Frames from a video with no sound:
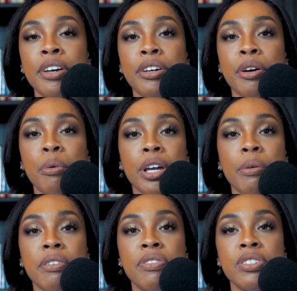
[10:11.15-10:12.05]
working
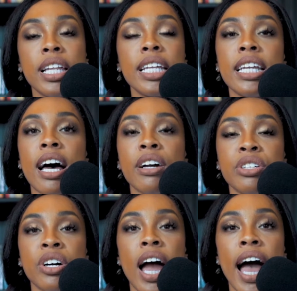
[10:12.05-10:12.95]
with a fertility
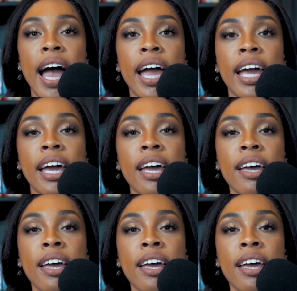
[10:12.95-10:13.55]
doctor, my